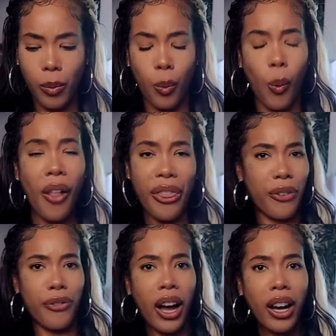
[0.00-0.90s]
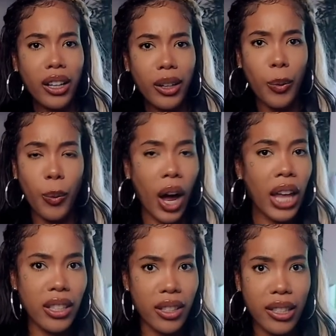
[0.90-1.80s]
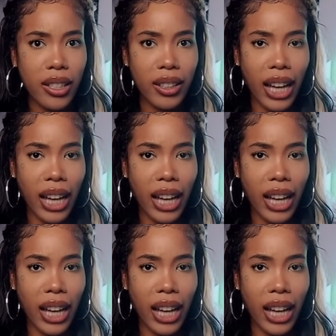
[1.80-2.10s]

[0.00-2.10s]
what the fuck ones